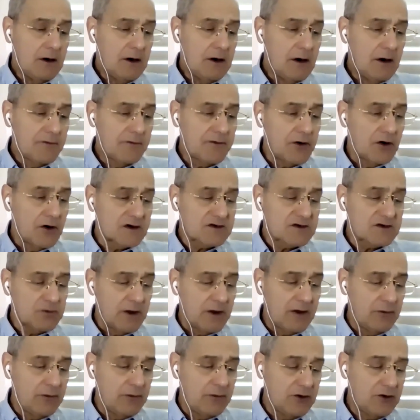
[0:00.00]
Of course,
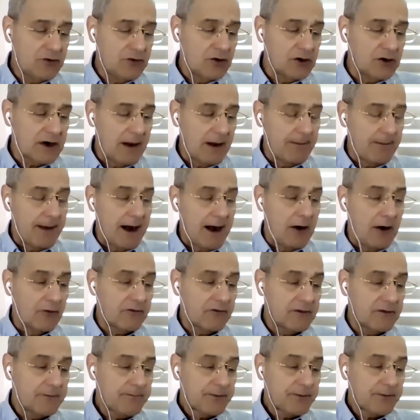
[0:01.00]
when we talk about
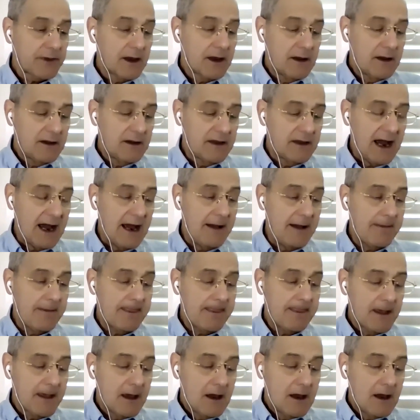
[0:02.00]
the
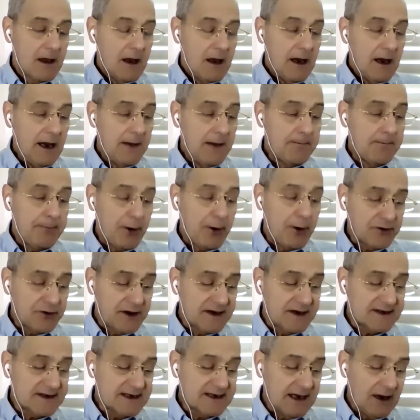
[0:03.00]

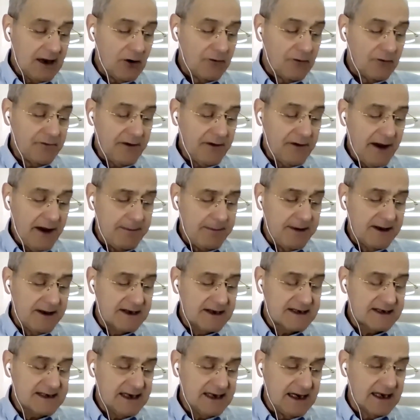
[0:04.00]
importance of Ibn
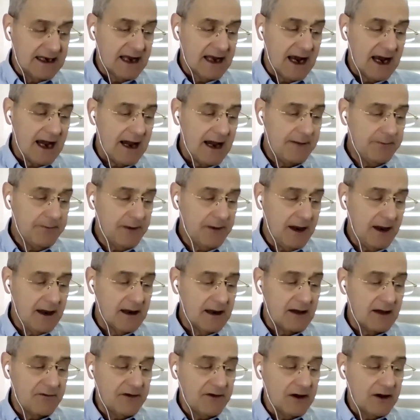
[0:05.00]
Sina in
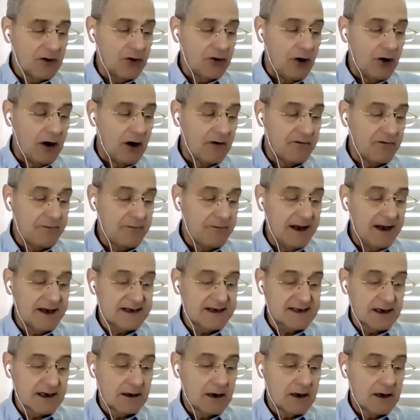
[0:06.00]
the field of
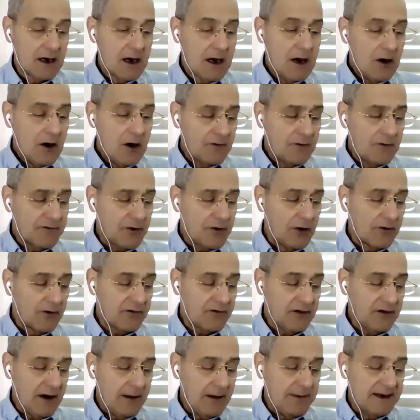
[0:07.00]
medicine, of
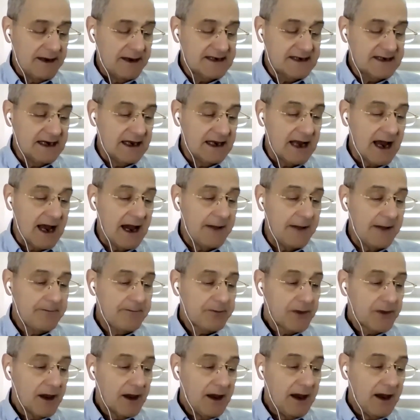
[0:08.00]
course, Ibn Sina,
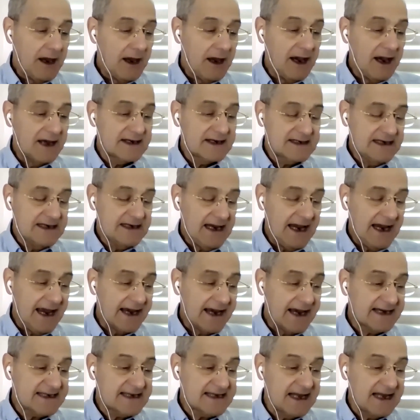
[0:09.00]
he is
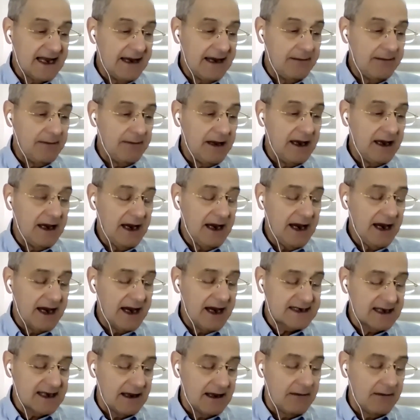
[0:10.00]
extremely,
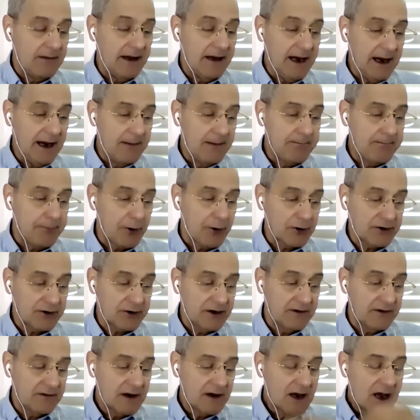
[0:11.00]
extremely
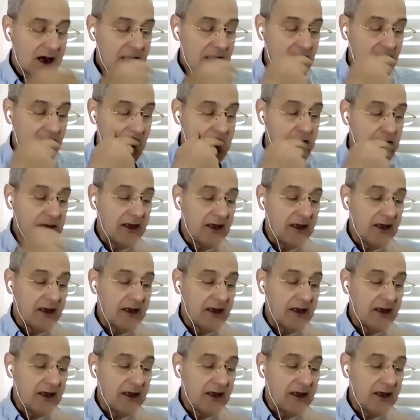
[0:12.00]
important in